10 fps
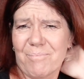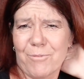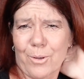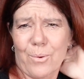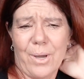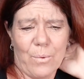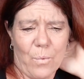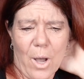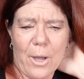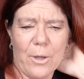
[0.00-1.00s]
for quite a
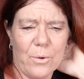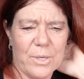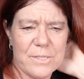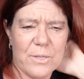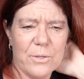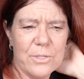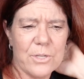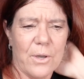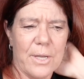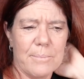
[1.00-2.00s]
while. It's a good
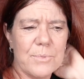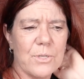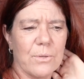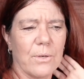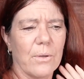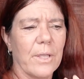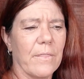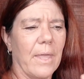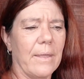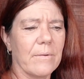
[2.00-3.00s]
time to look at
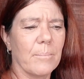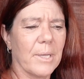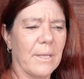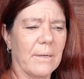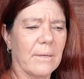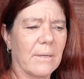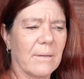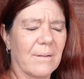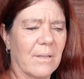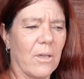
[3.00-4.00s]
that a bit and
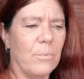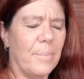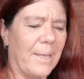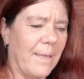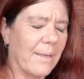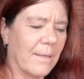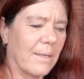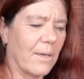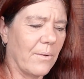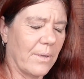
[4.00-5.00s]
go back and
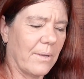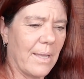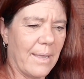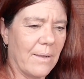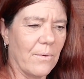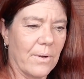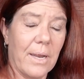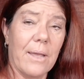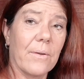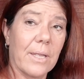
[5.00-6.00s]
go, hang on,
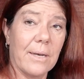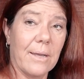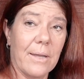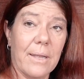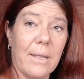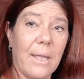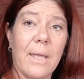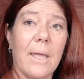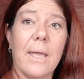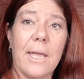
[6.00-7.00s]
how can I
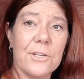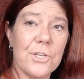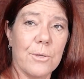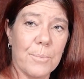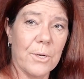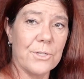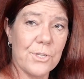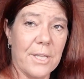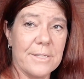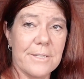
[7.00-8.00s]
actually
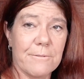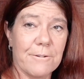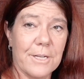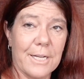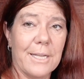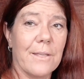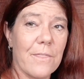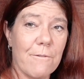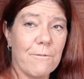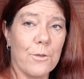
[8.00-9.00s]
approach that differently in
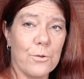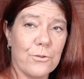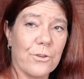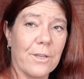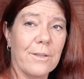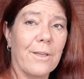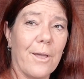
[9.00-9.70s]
the future?